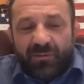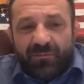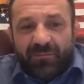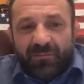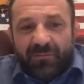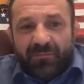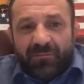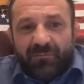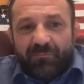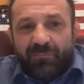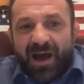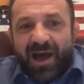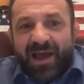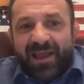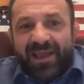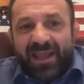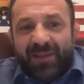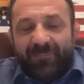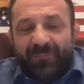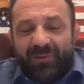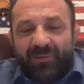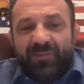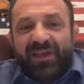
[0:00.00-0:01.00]
By
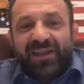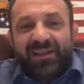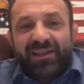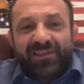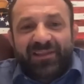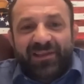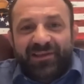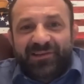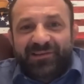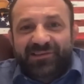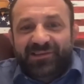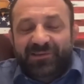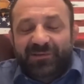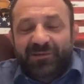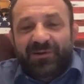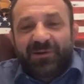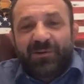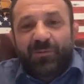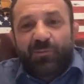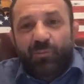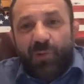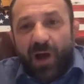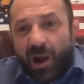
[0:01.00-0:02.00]
implementing this
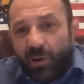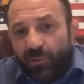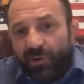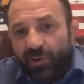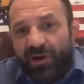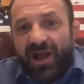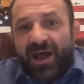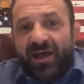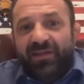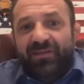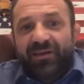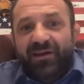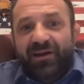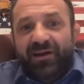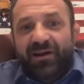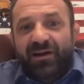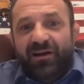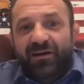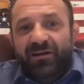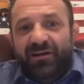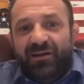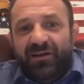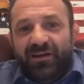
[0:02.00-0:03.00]
while we're not
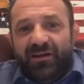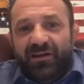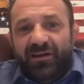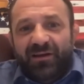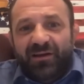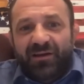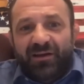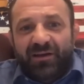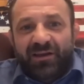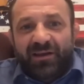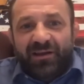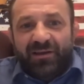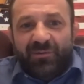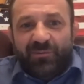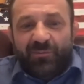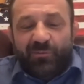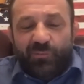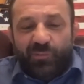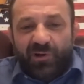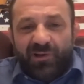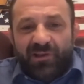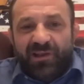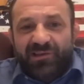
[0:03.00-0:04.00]
there,
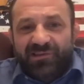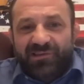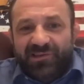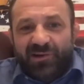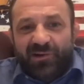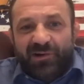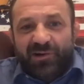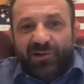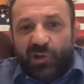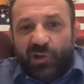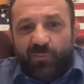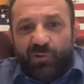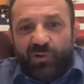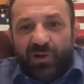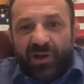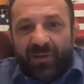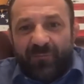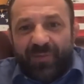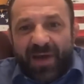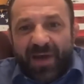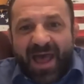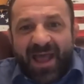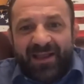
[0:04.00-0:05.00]
what is there a global
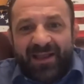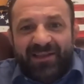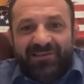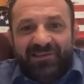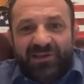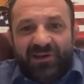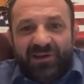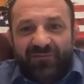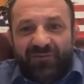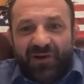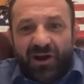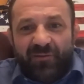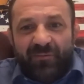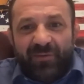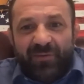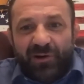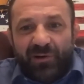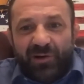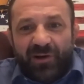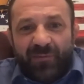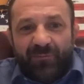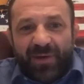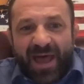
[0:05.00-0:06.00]
impact? Is there
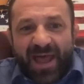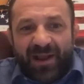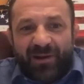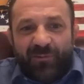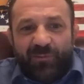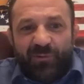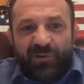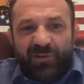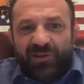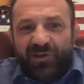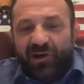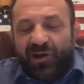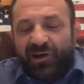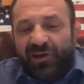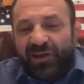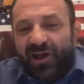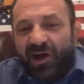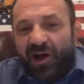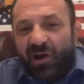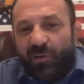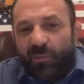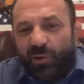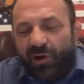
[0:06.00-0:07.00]
environmental impact? What
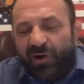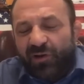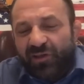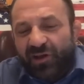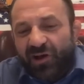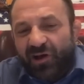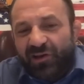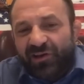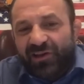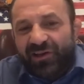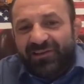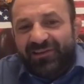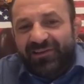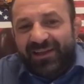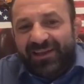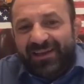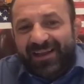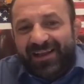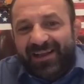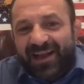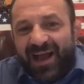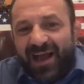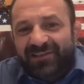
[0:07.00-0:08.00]
are the
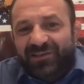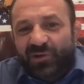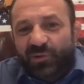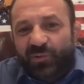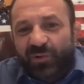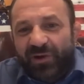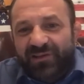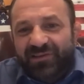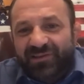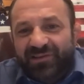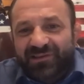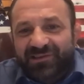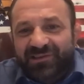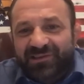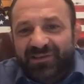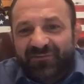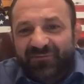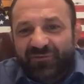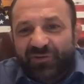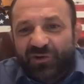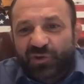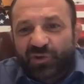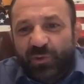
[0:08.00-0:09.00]
unintended
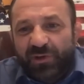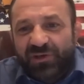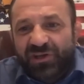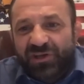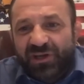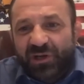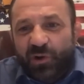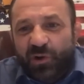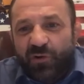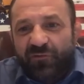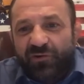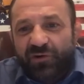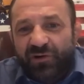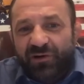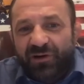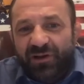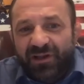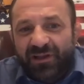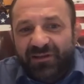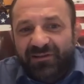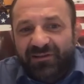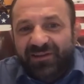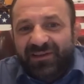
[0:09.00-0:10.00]
consequences for switching
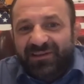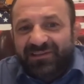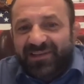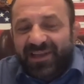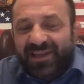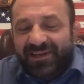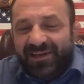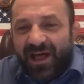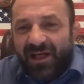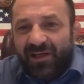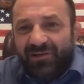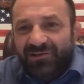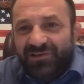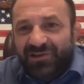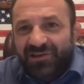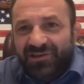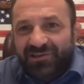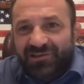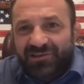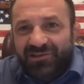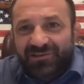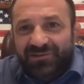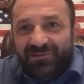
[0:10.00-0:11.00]
over to these
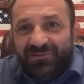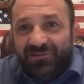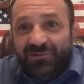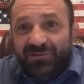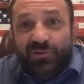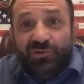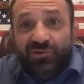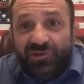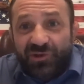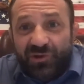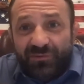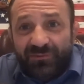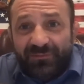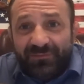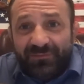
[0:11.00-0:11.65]
technologies too soon?